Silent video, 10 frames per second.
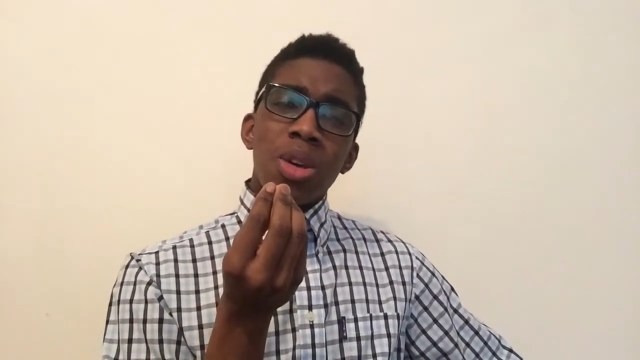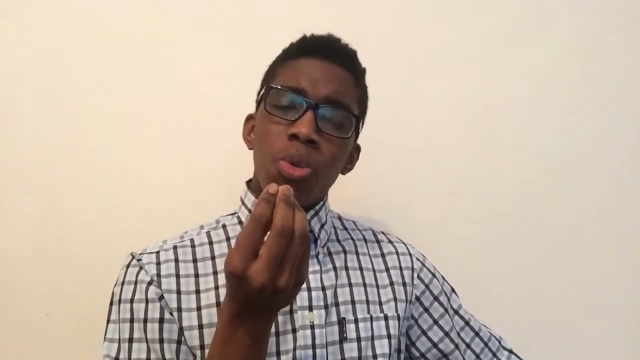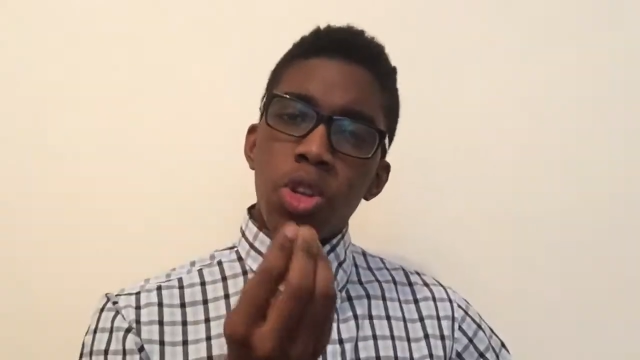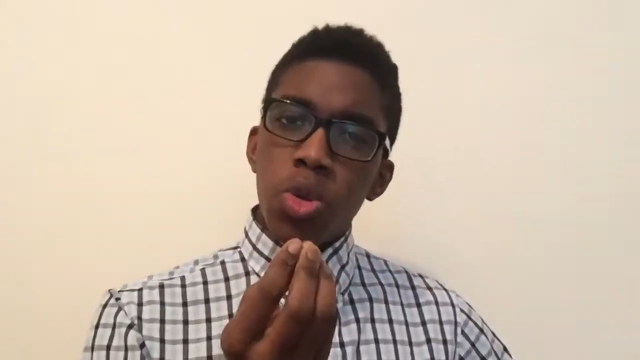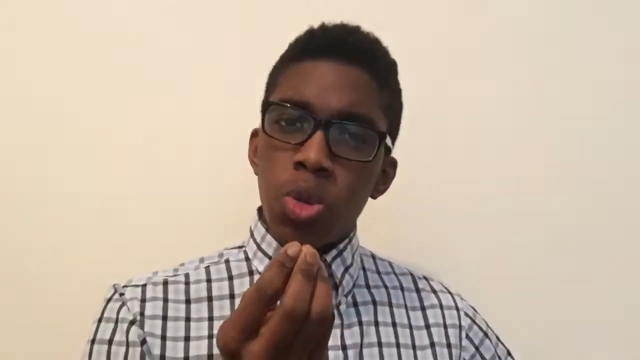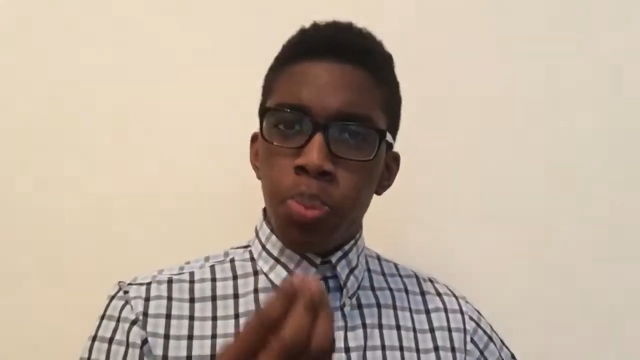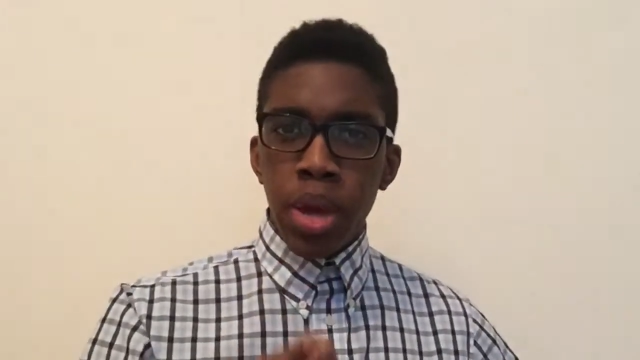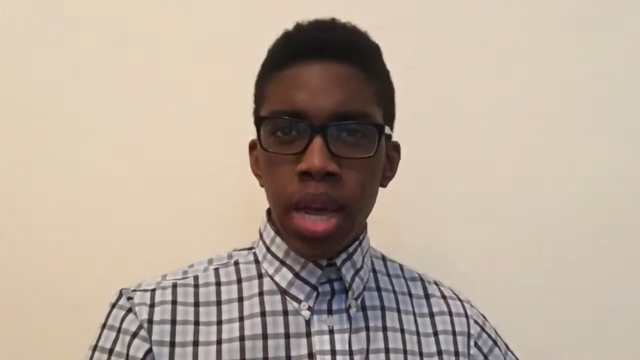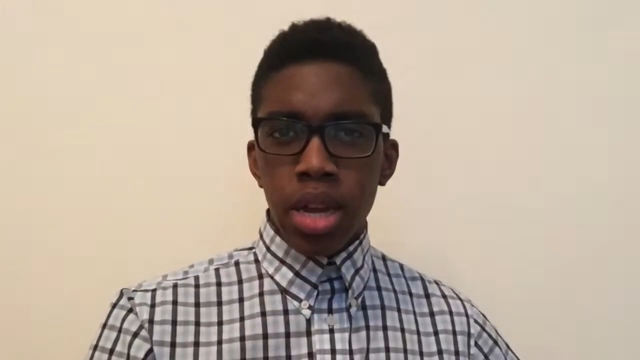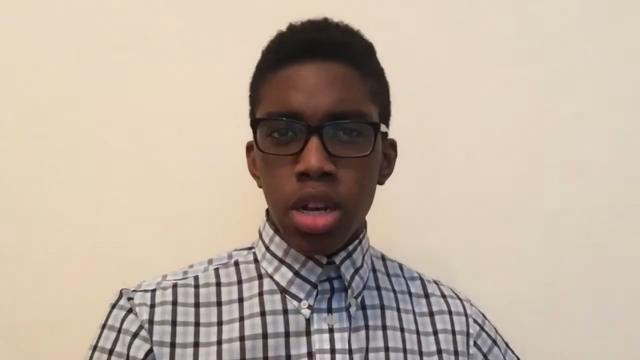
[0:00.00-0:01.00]
will use
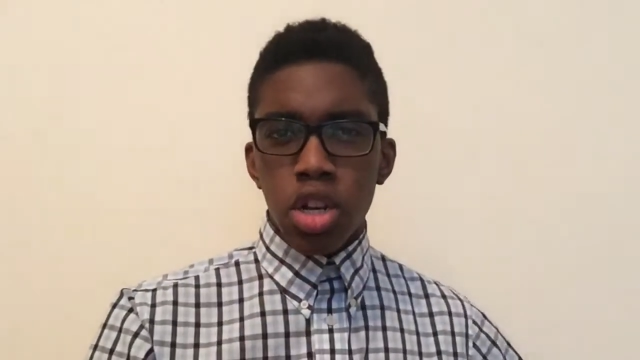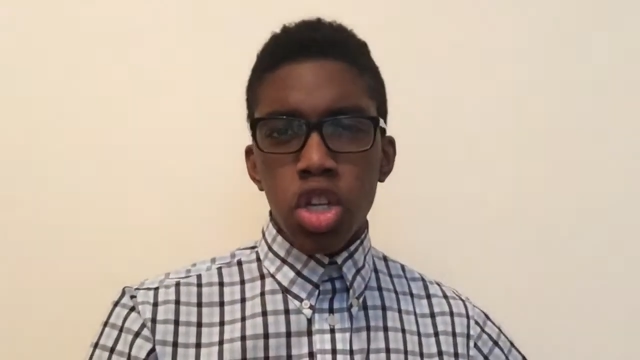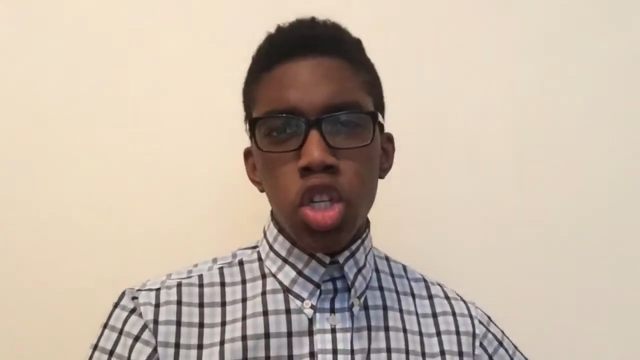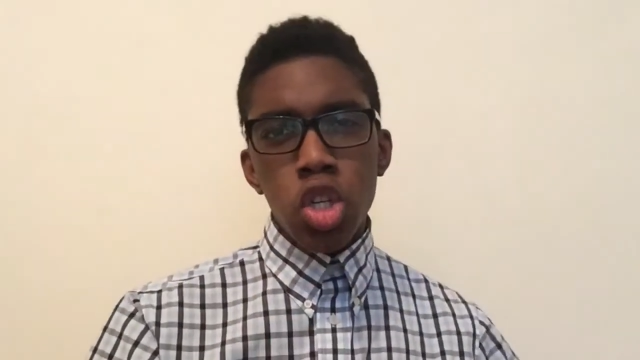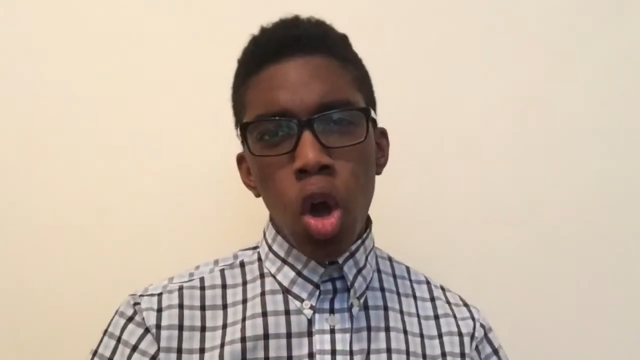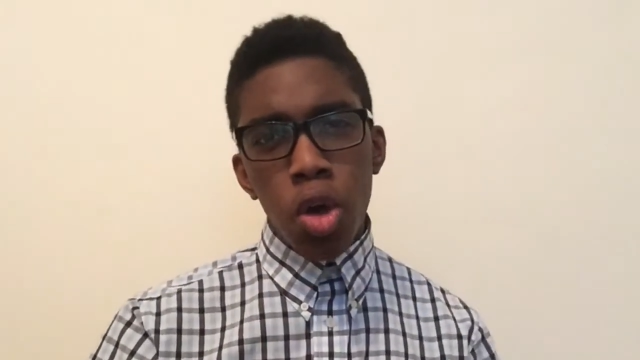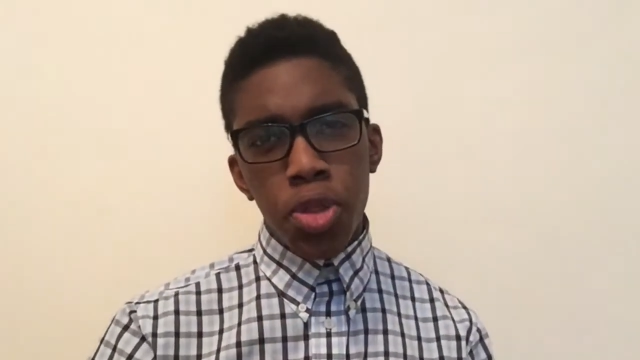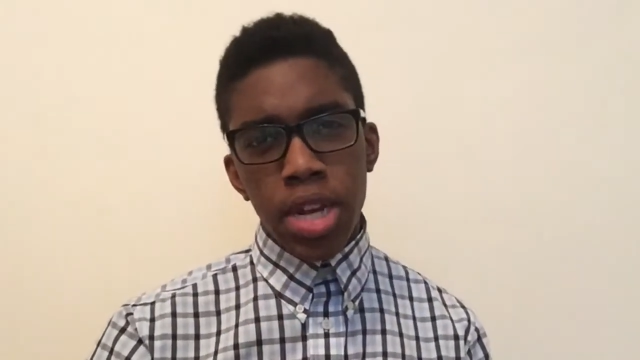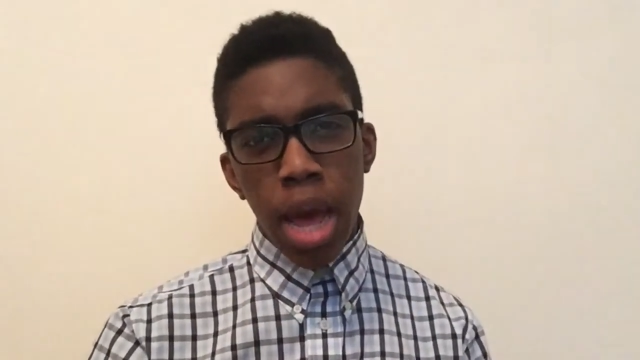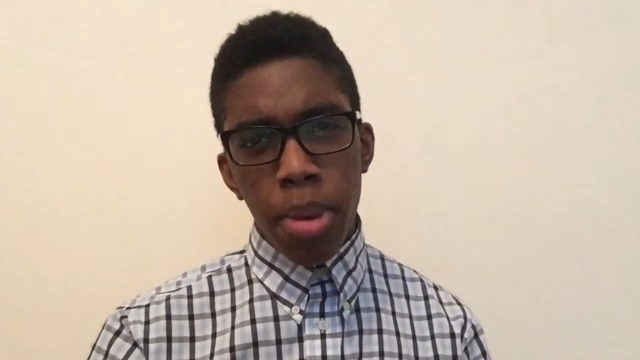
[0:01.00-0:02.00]
pain to shock
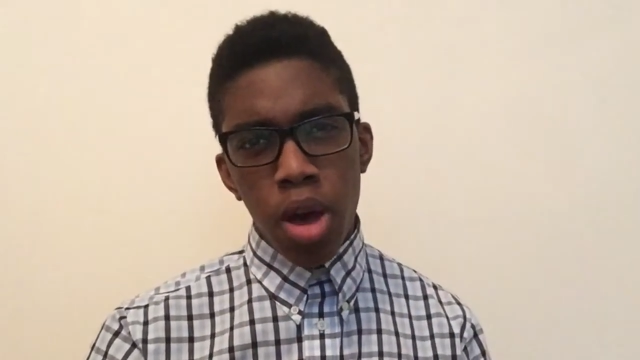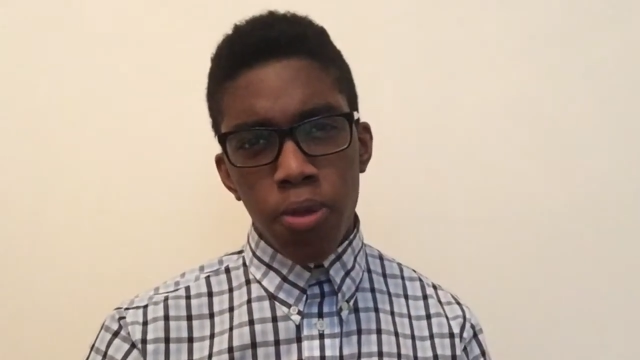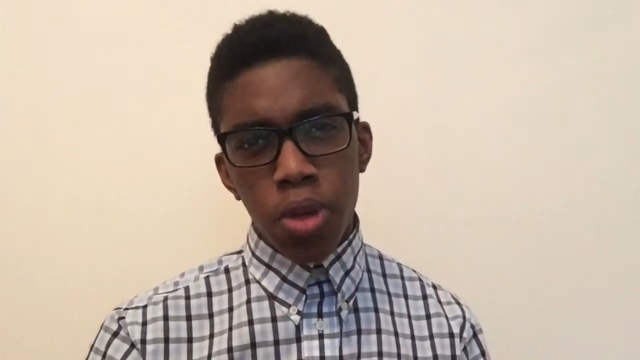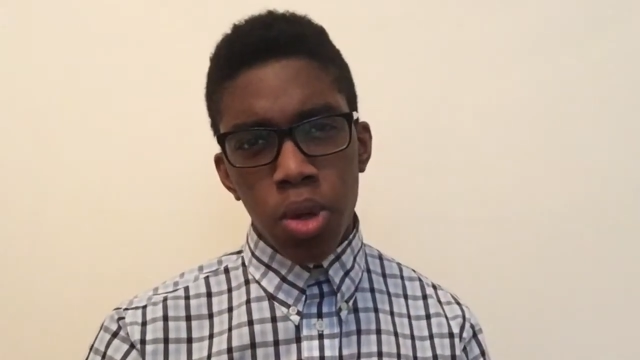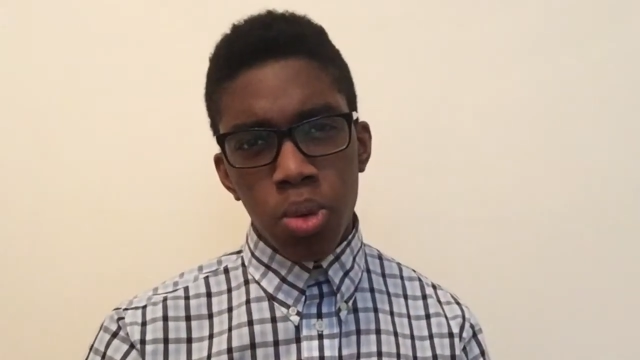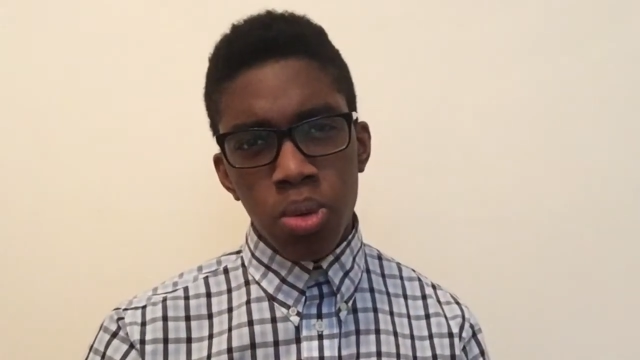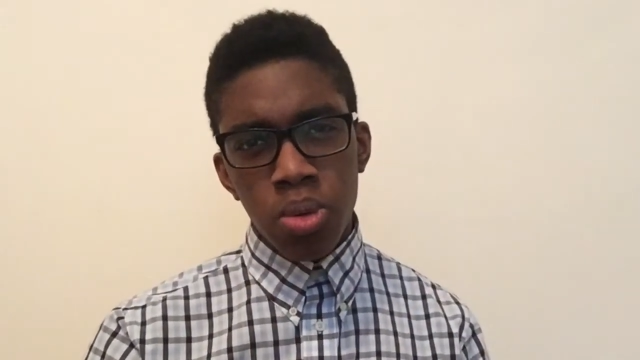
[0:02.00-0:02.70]
the dab out of you.